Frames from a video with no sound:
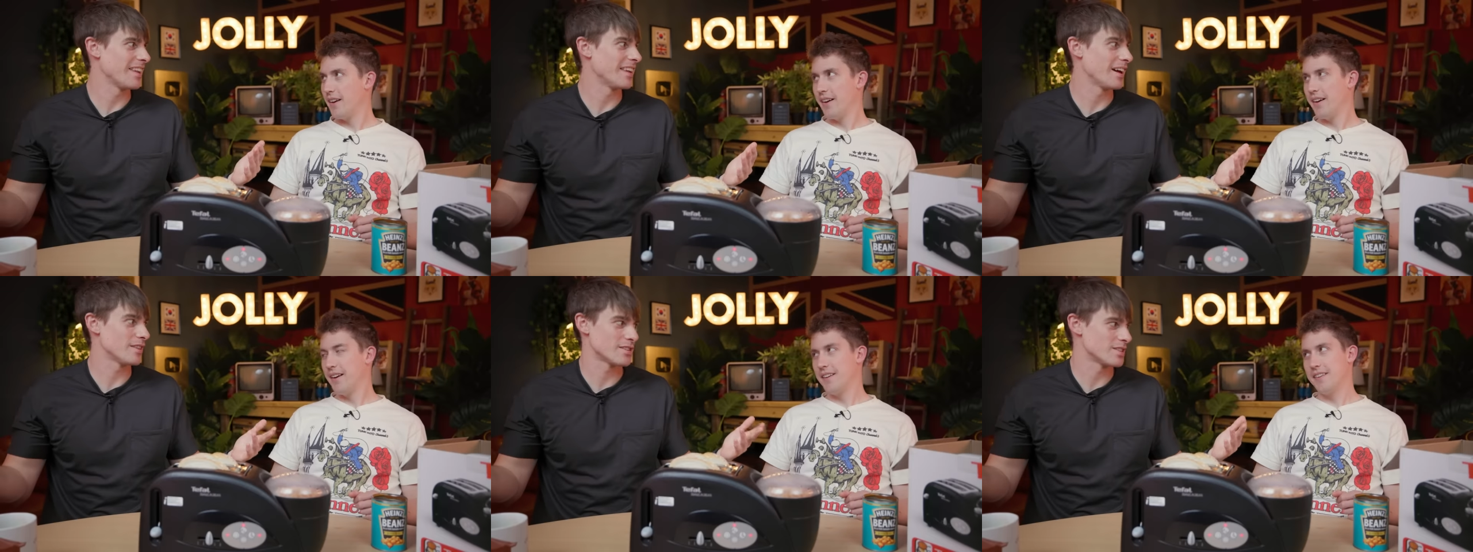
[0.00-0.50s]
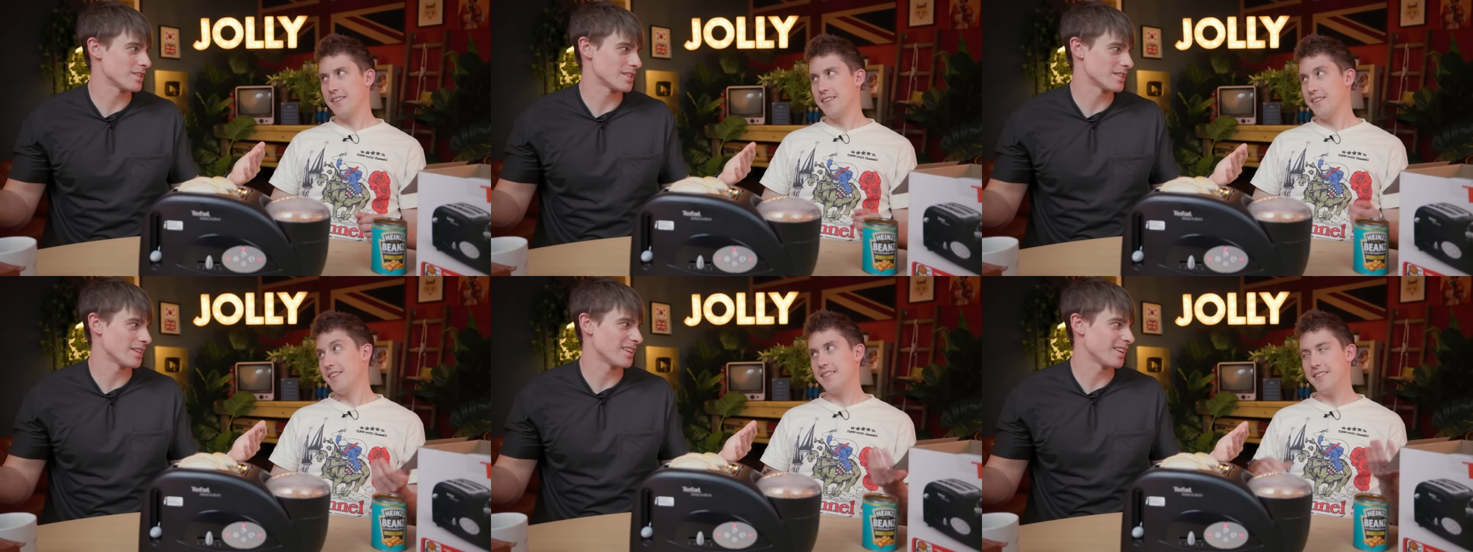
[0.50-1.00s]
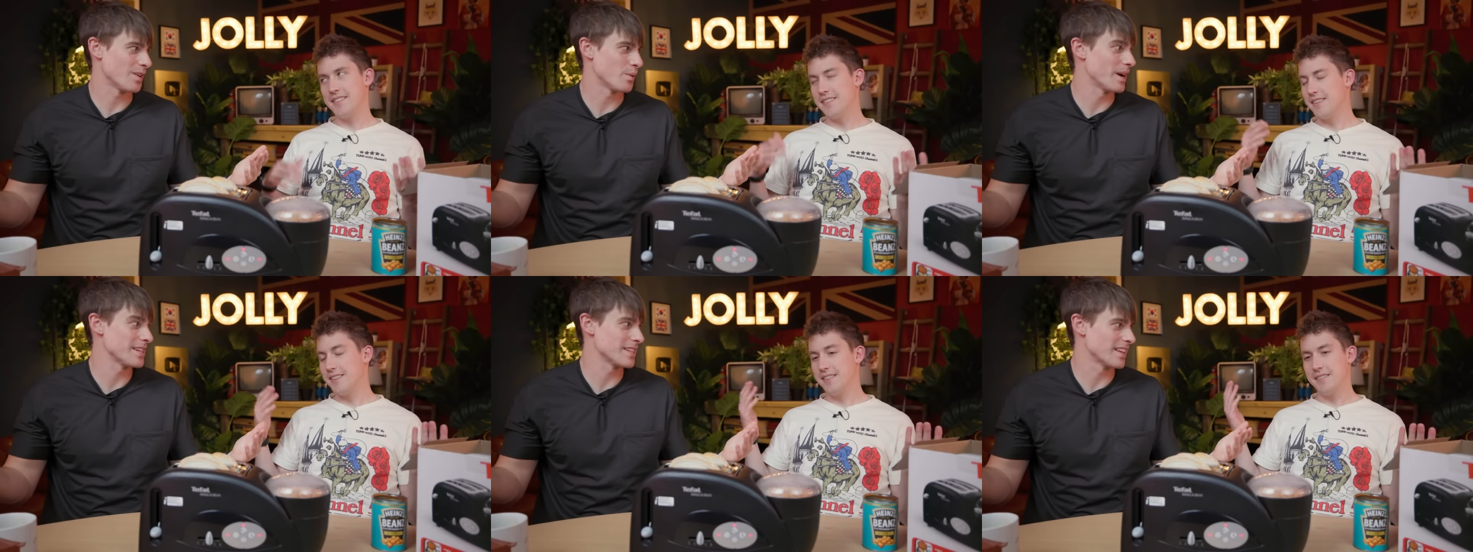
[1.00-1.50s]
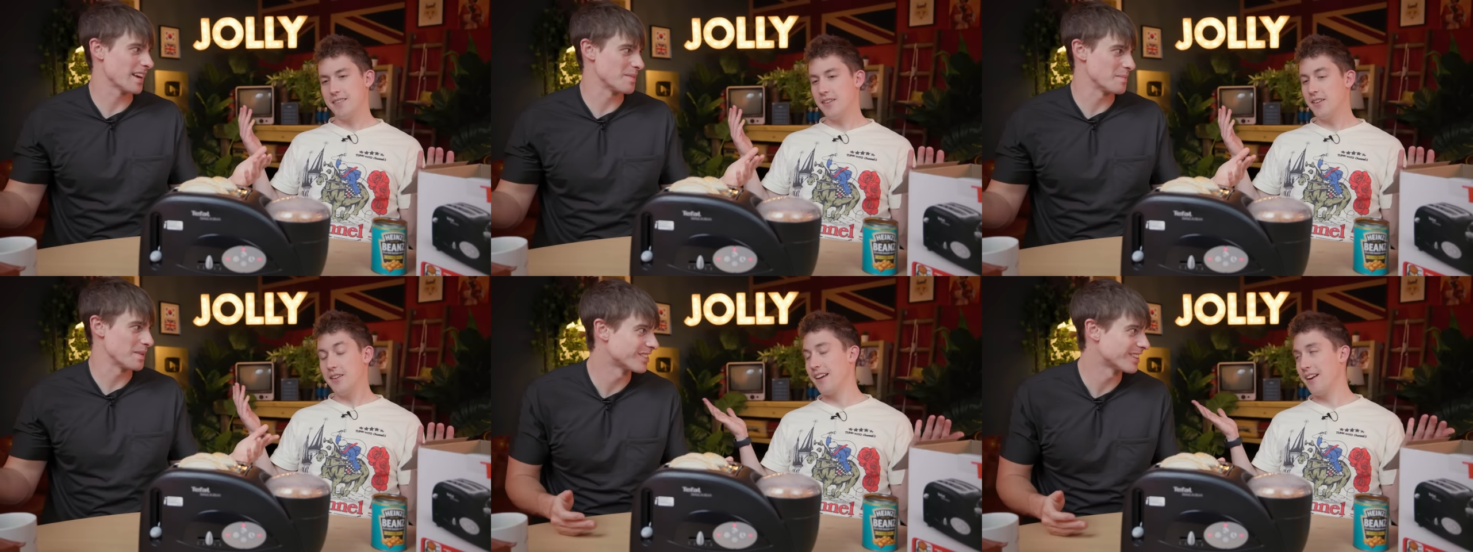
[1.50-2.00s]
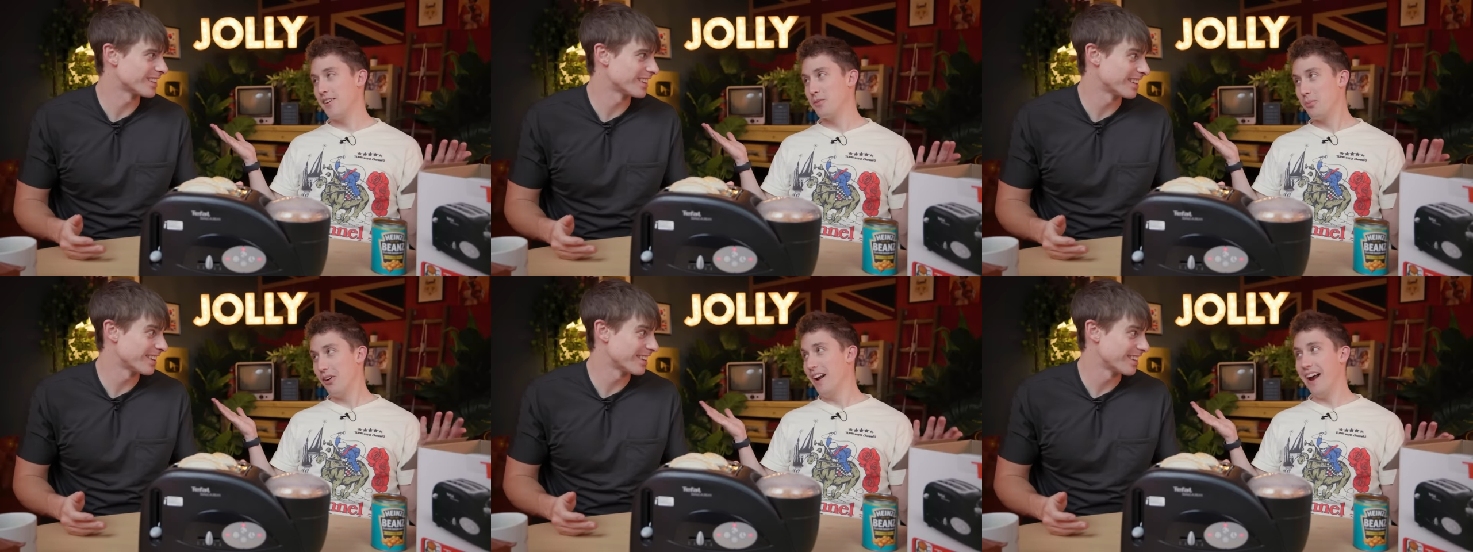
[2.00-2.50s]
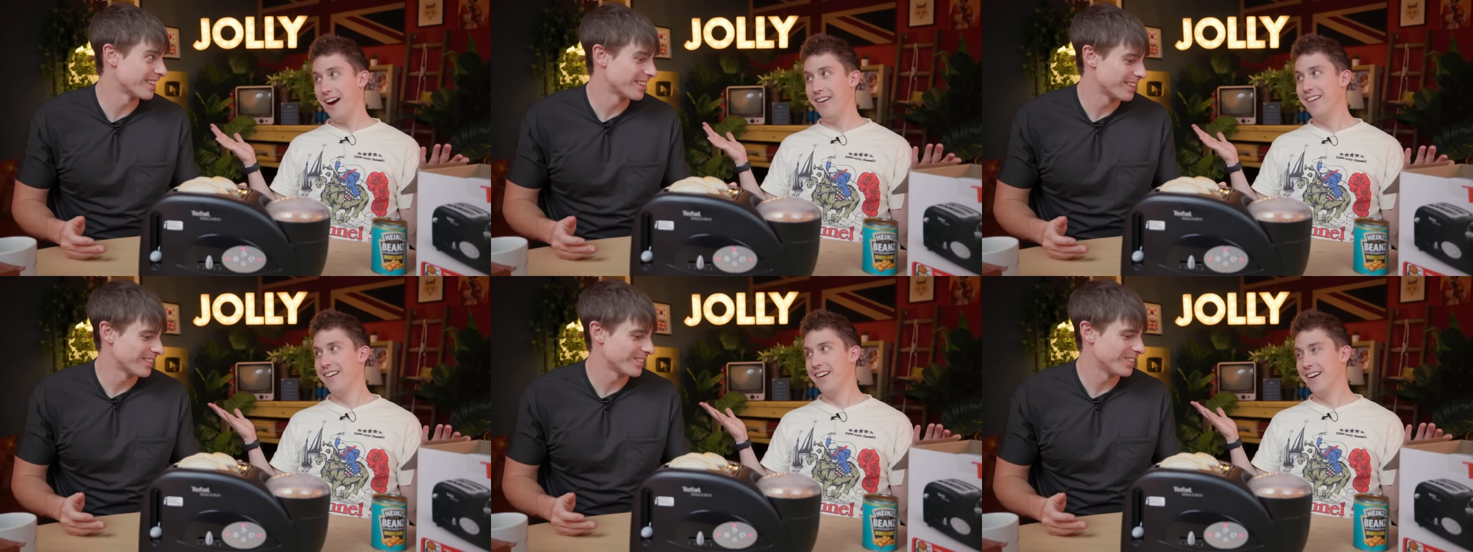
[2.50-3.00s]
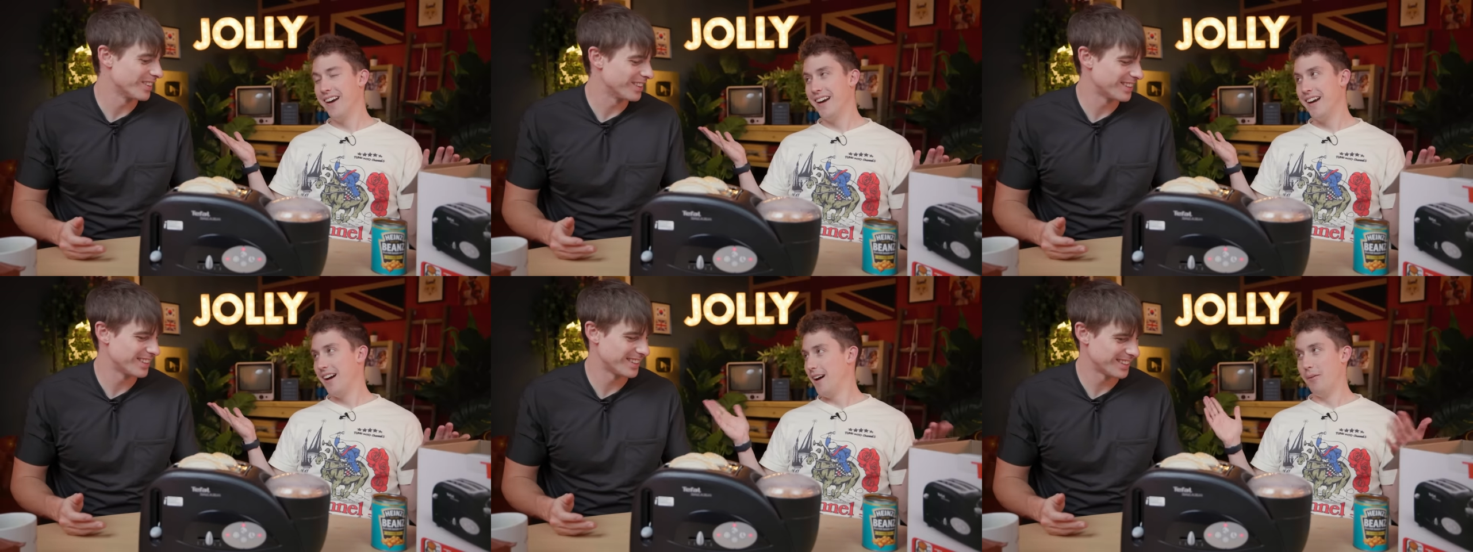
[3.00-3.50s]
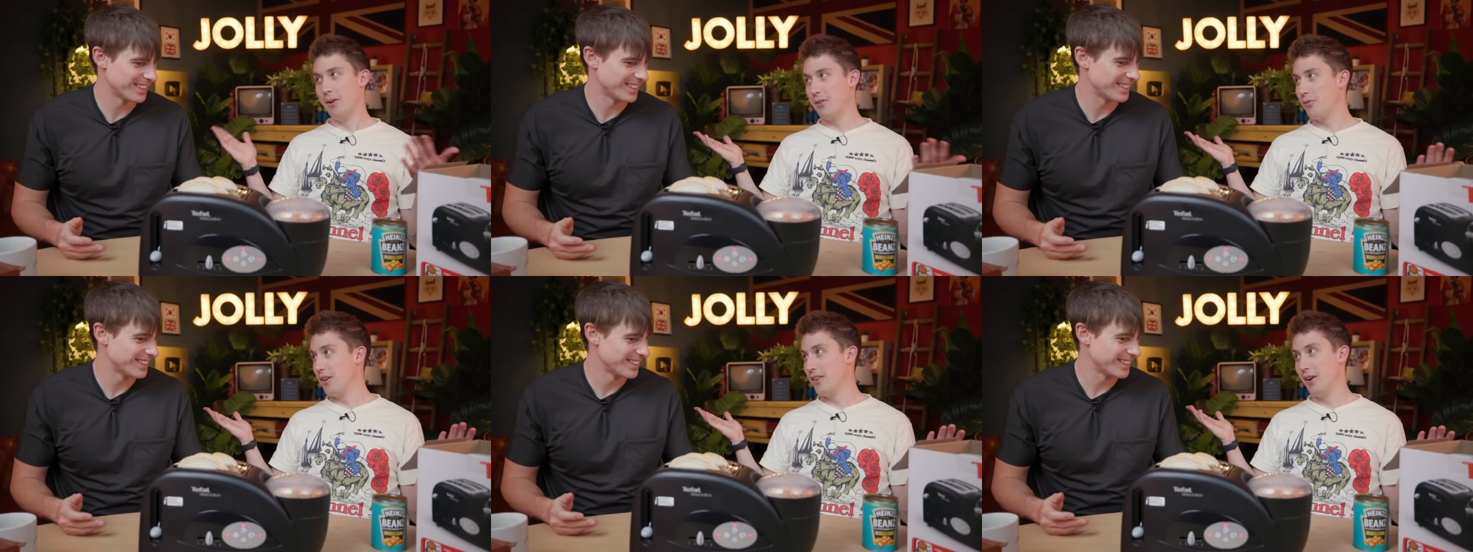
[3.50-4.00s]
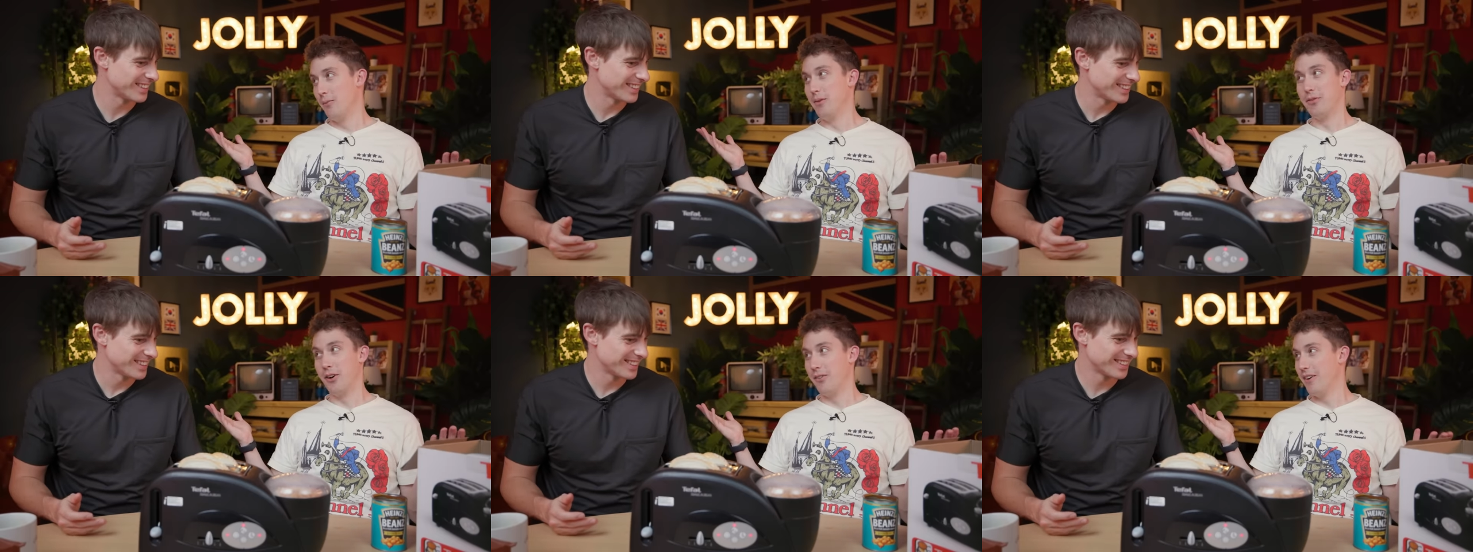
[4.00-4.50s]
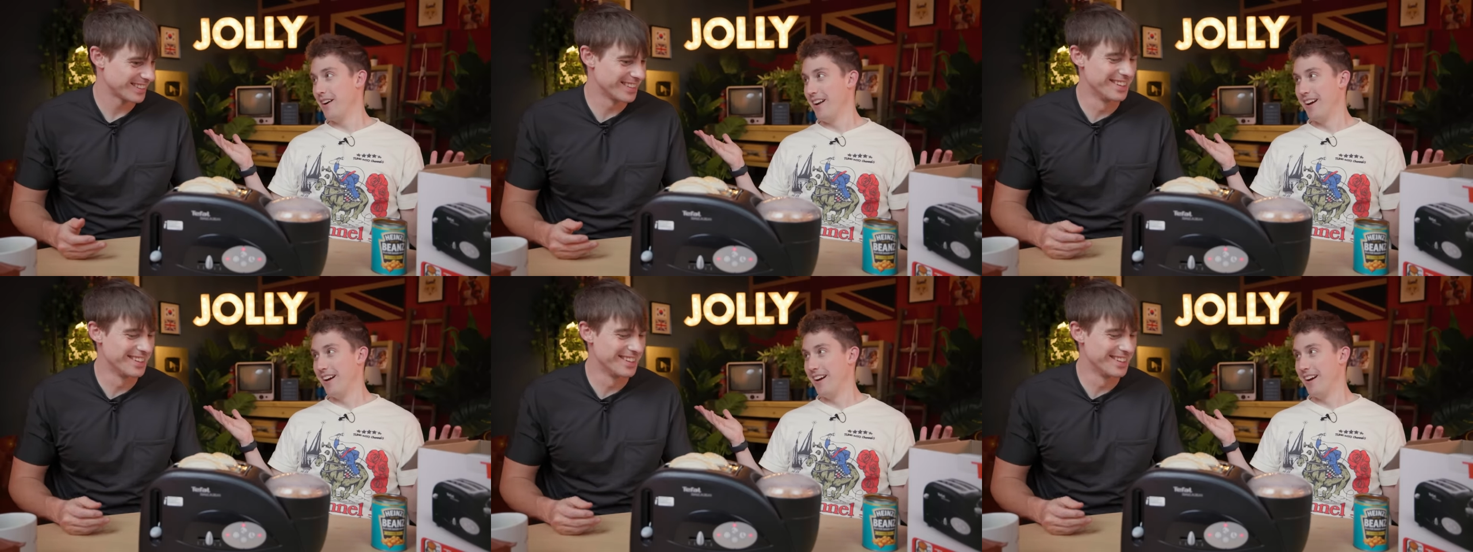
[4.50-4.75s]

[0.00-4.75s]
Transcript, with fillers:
Speaker 1: And now it's just
Speaker 2: a waiting game. Can I just point out? What? How much free time we've got right